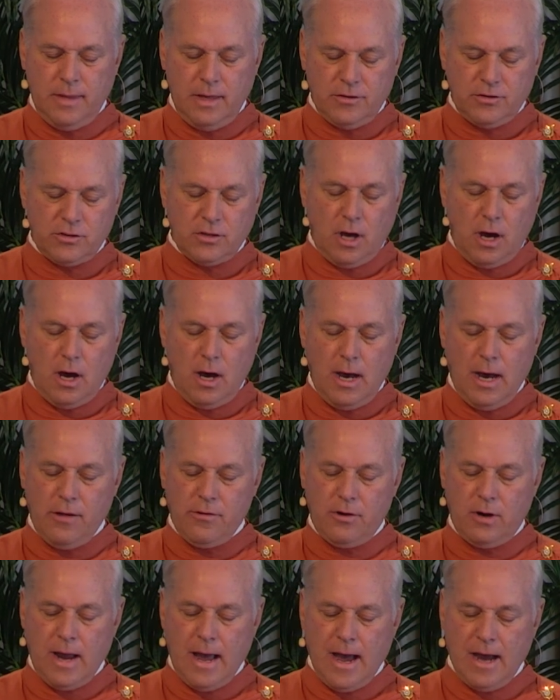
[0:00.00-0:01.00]
They saw
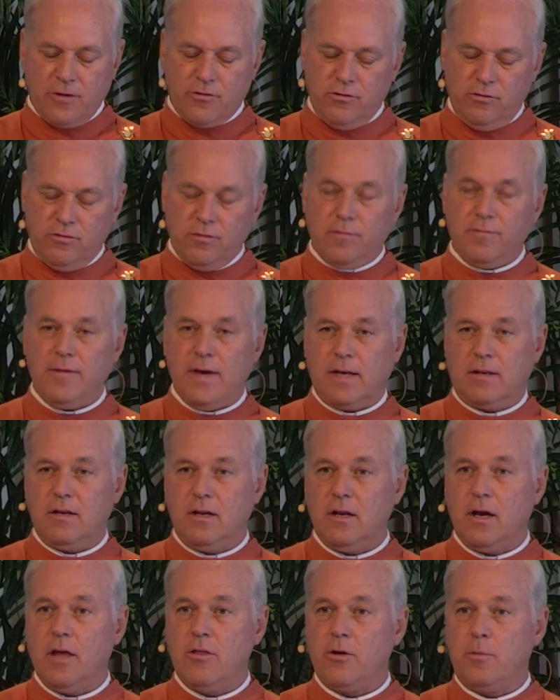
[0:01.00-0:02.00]
how their actions
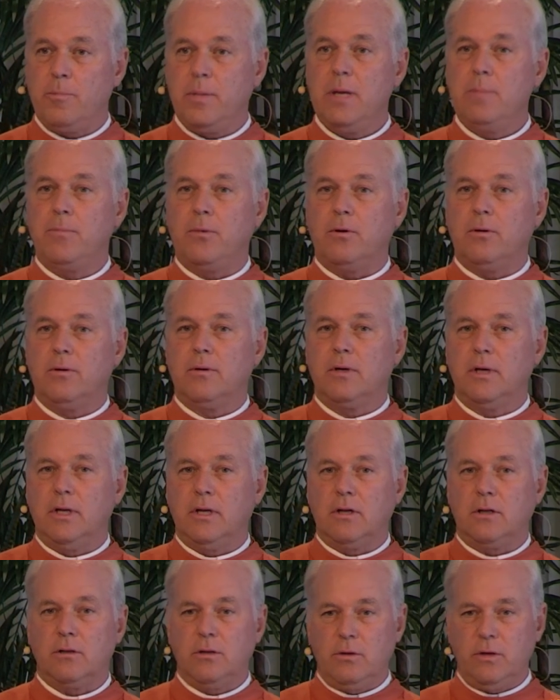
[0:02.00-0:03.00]
affected other people,
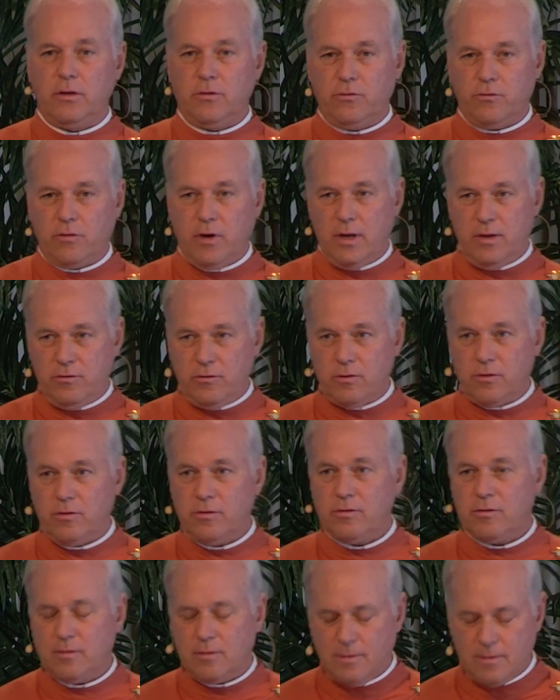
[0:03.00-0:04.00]
including
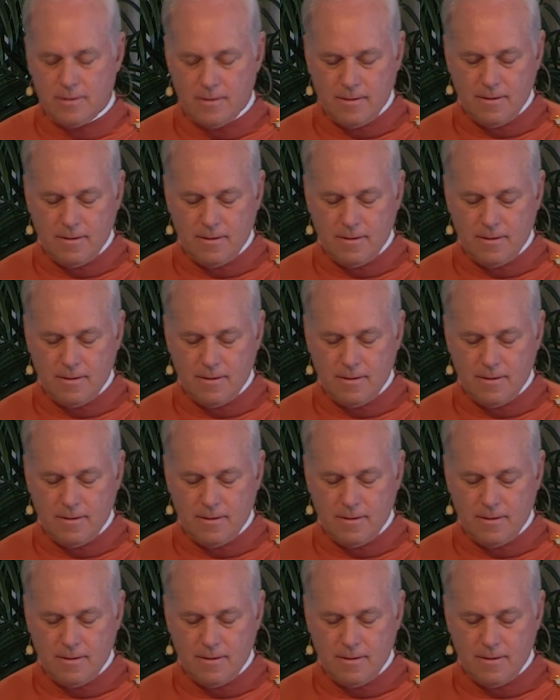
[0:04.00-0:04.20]
strangers.